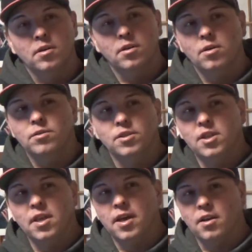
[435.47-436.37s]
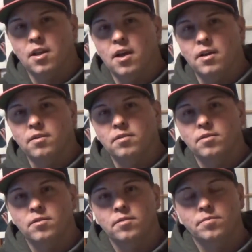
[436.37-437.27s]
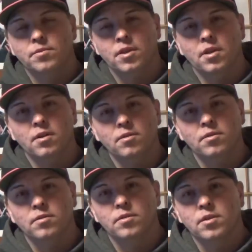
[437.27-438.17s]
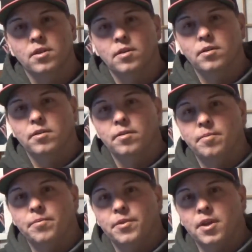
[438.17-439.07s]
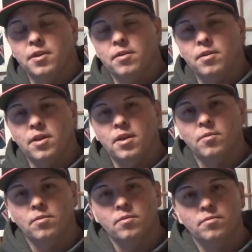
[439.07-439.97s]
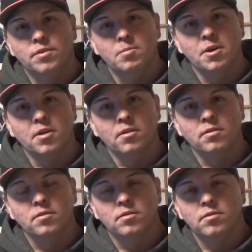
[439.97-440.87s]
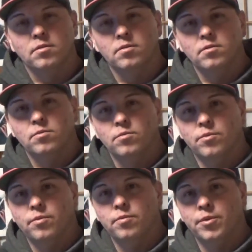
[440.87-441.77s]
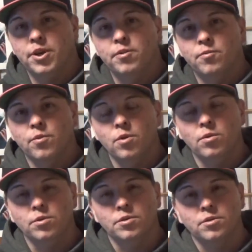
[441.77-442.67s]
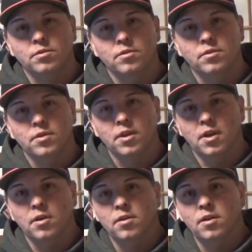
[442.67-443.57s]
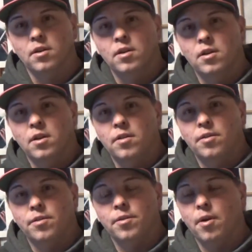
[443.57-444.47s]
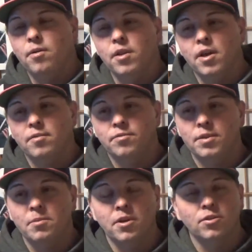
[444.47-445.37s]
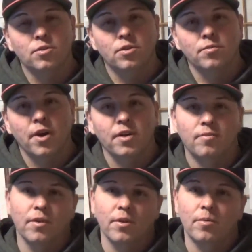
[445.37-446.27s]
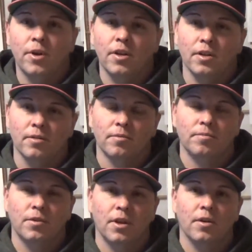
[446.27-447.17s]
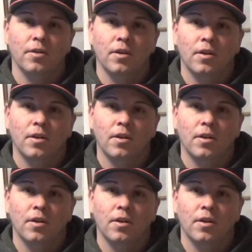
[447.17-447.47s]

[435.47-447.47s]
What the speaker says: You don't see that a lot, you know, in female written roles, you know. There are a lot of females who can write very well, you know.